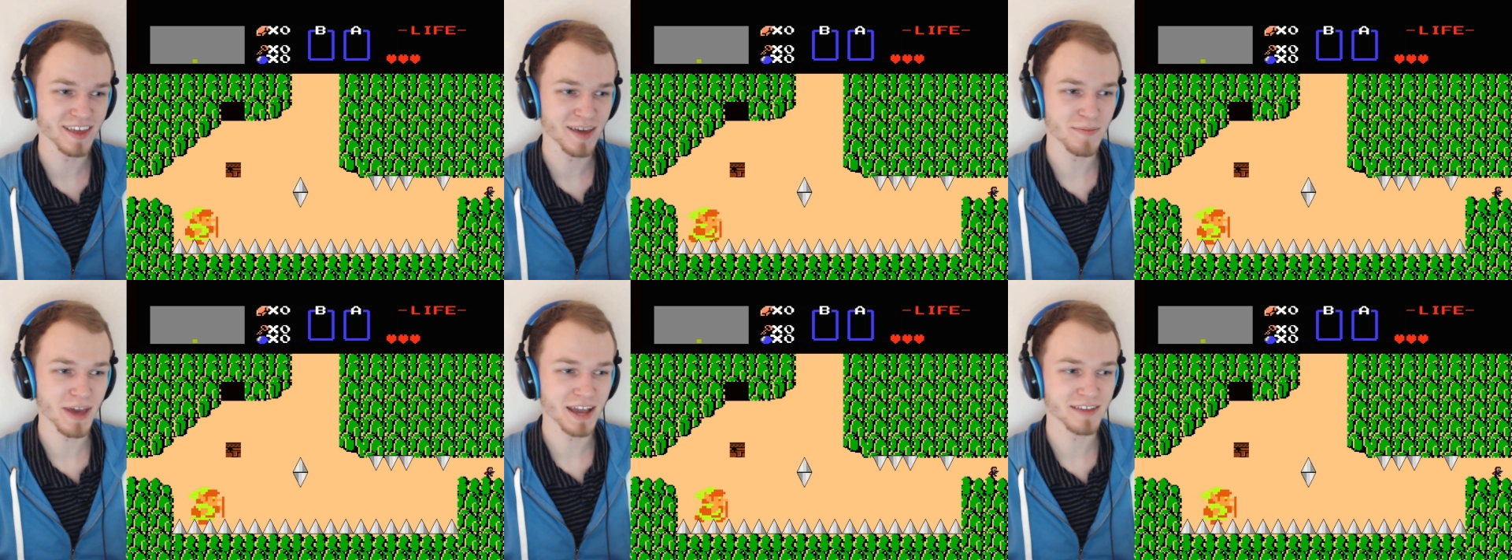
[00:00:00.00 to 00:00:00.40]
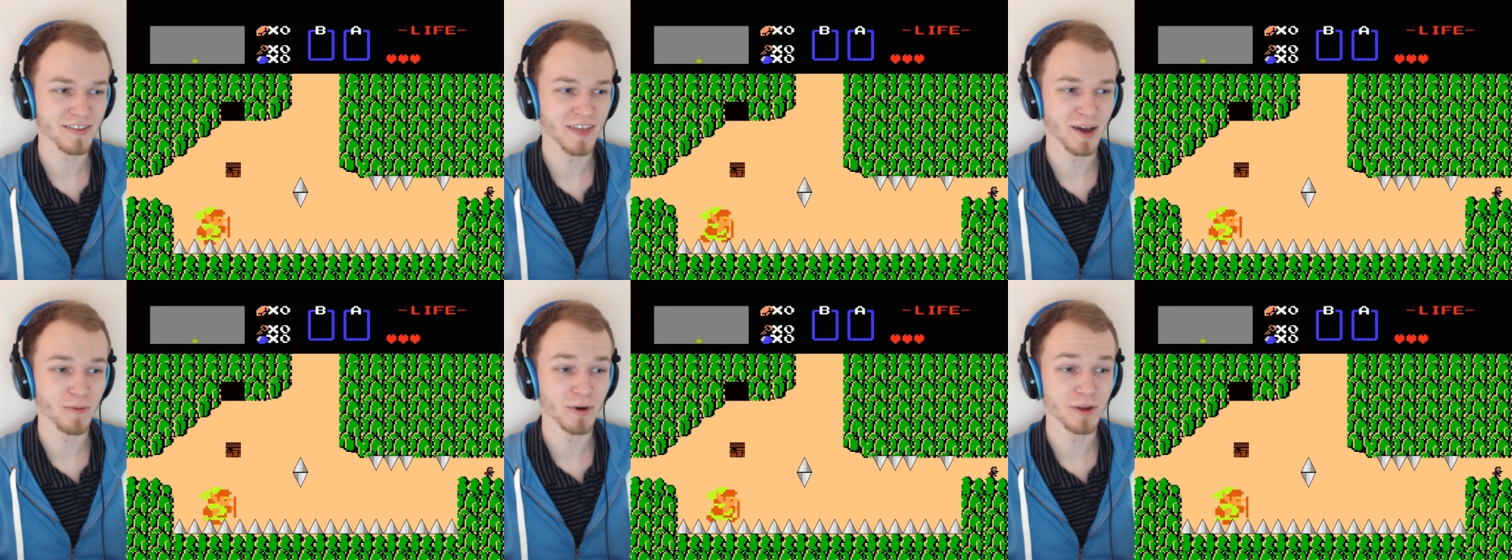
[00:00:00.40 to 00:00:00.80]
to get back
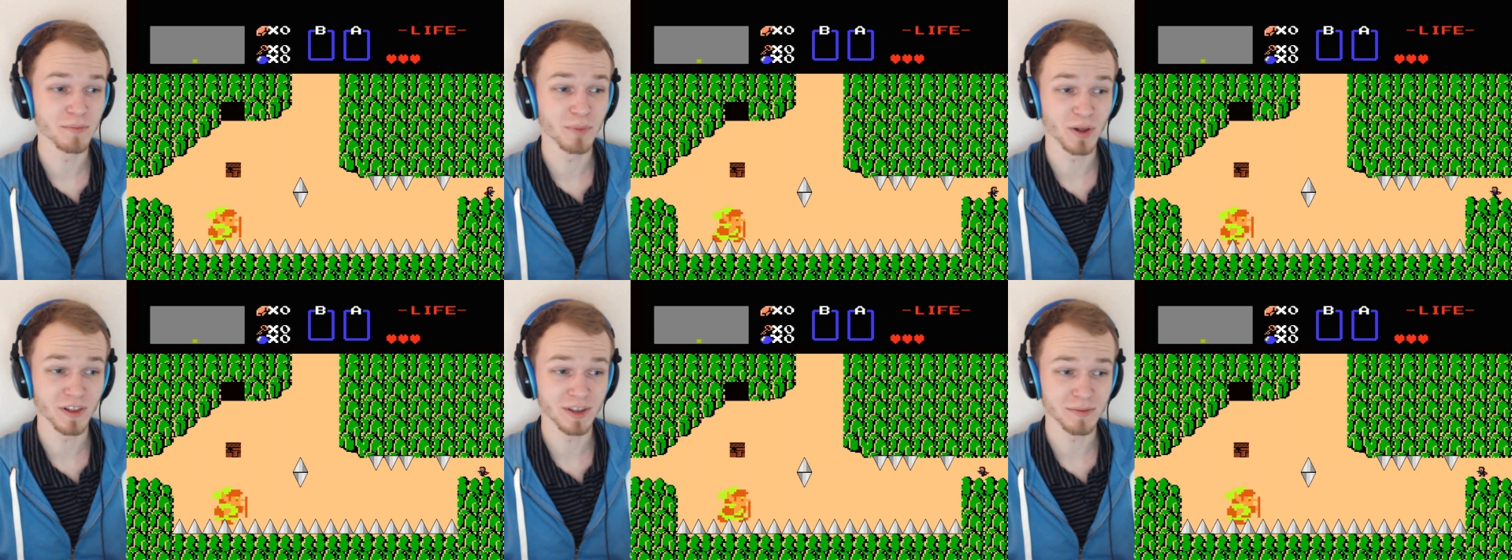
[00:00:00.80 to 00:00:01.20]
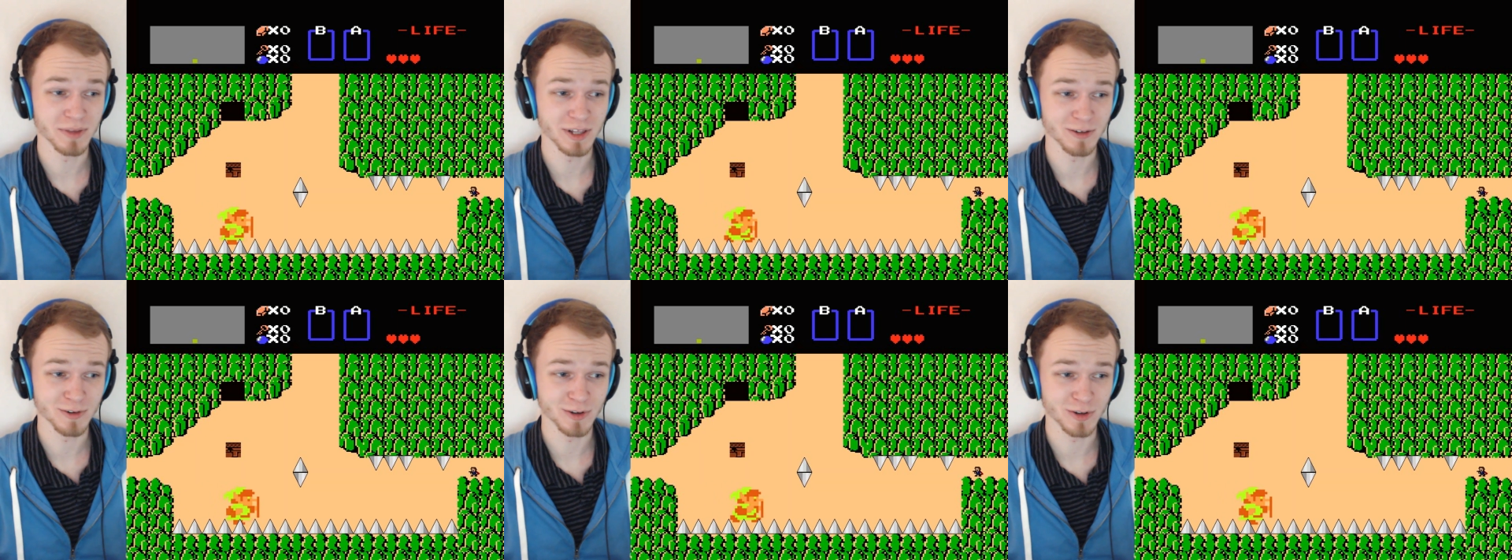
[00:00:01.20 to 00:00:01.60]
to that one bullet
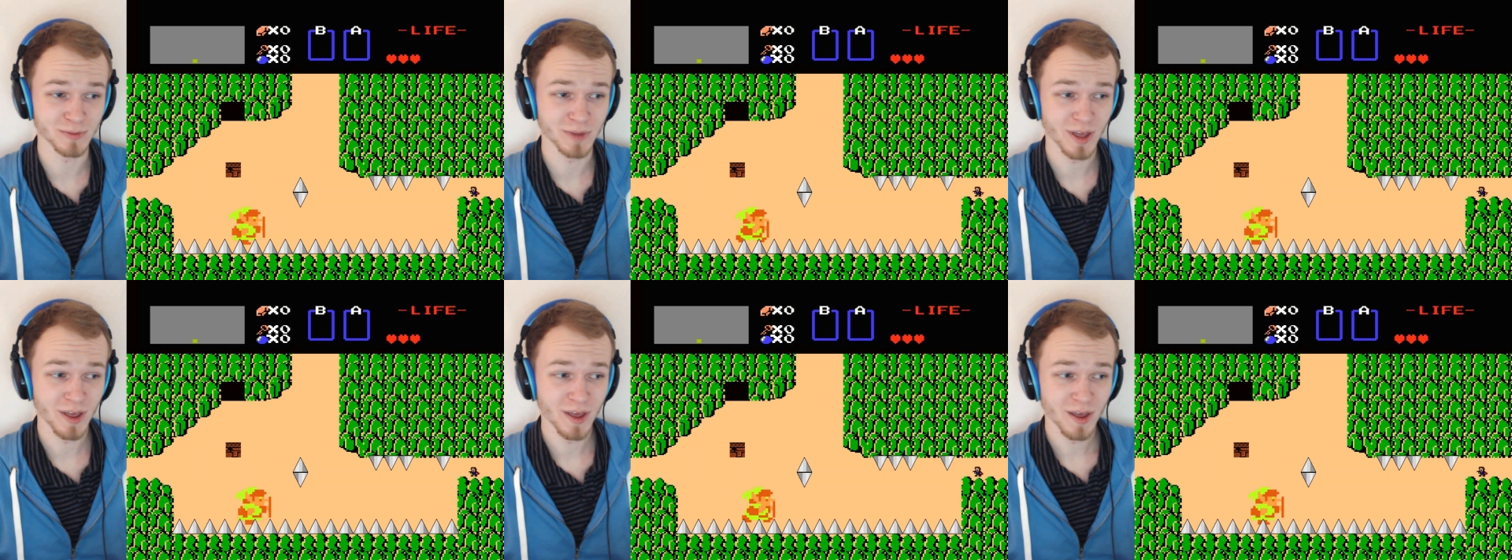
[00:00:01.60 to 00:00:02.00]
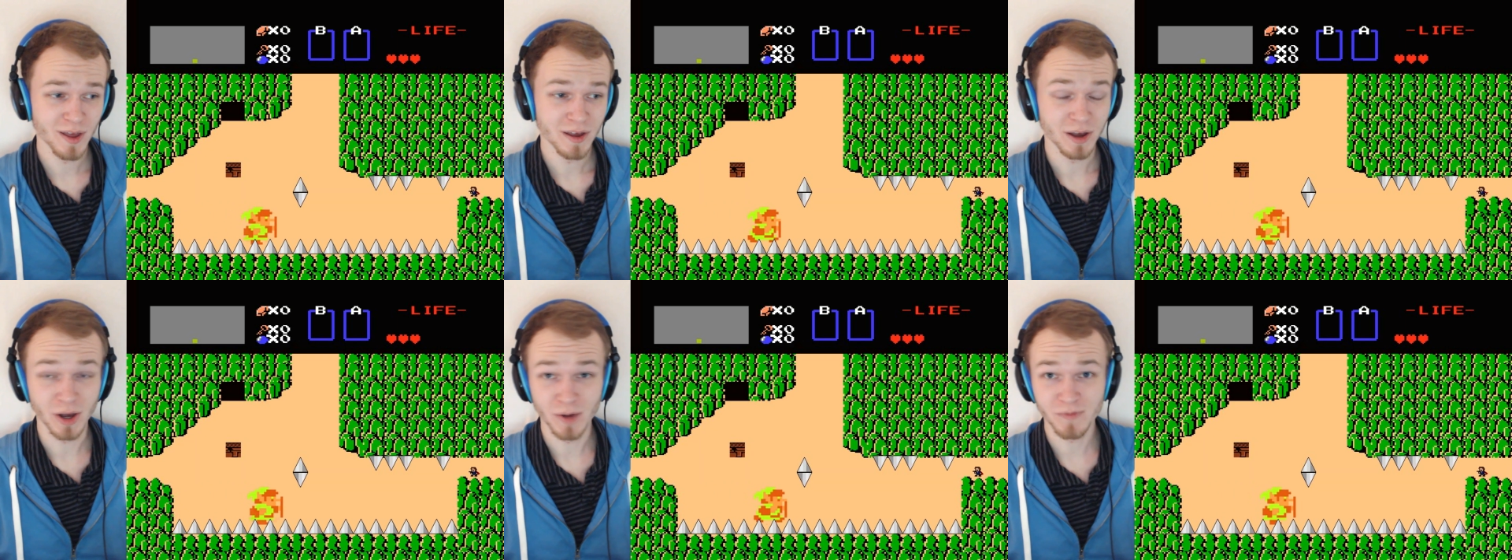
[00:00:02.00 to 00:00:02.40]
bill room.
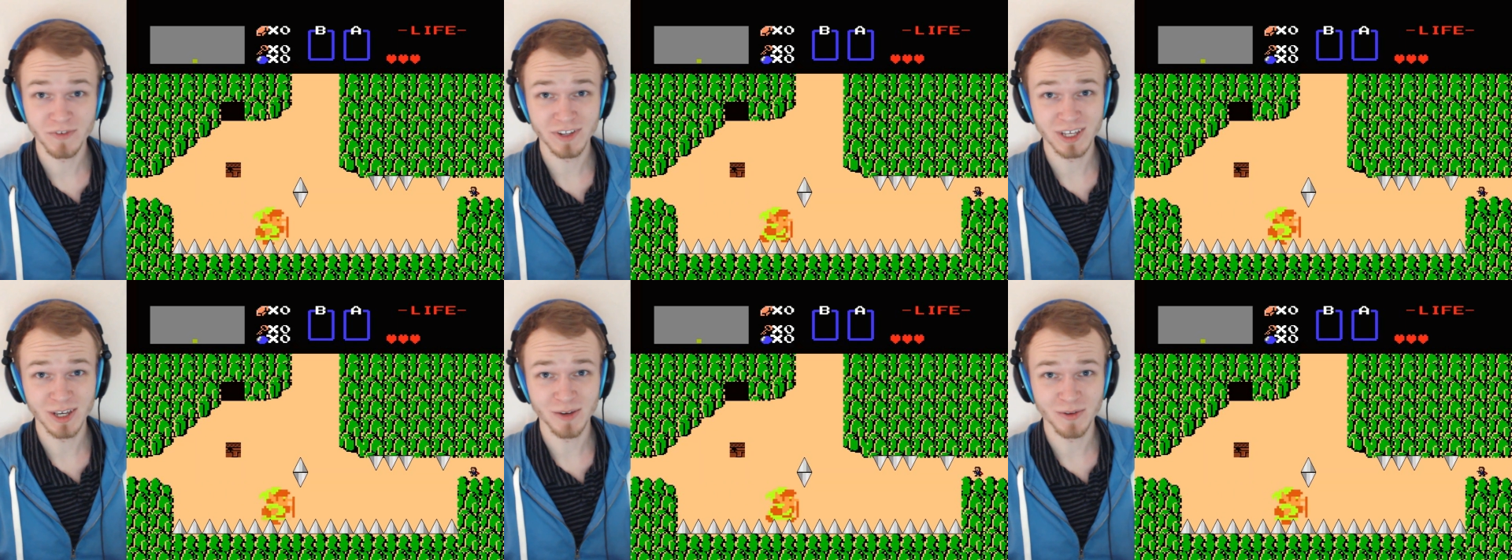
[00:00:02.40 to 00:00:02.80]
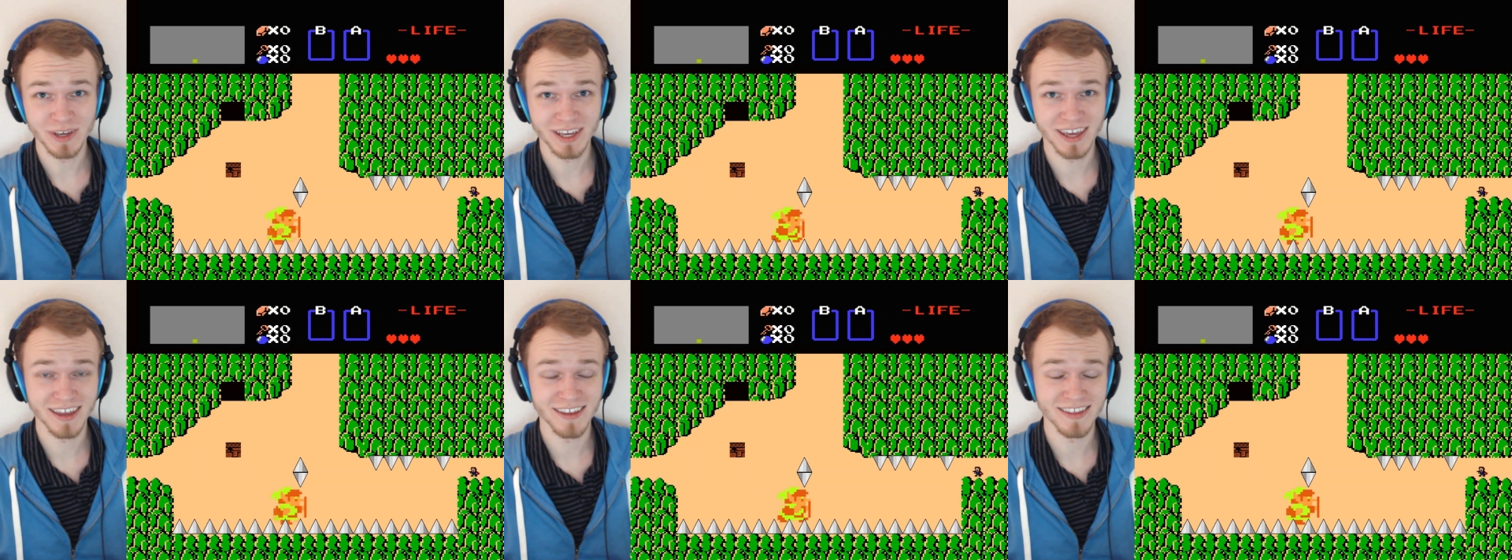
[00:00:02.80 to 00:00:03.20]
Hopefully
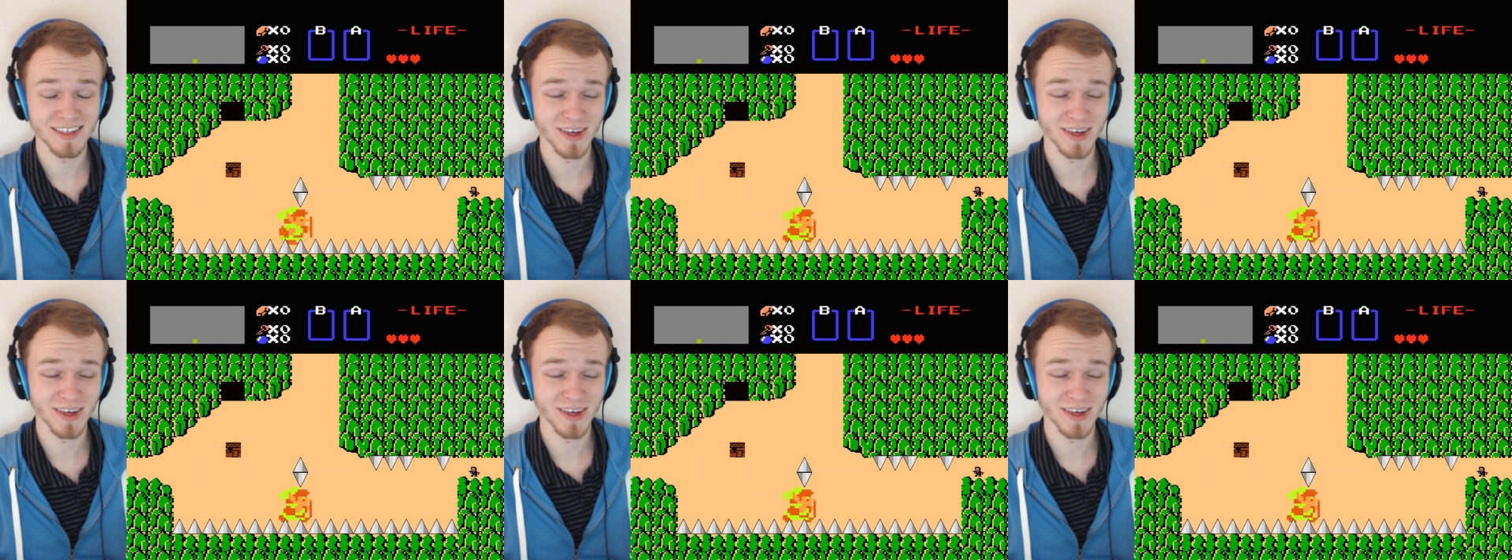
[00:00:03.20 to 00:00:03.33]
we can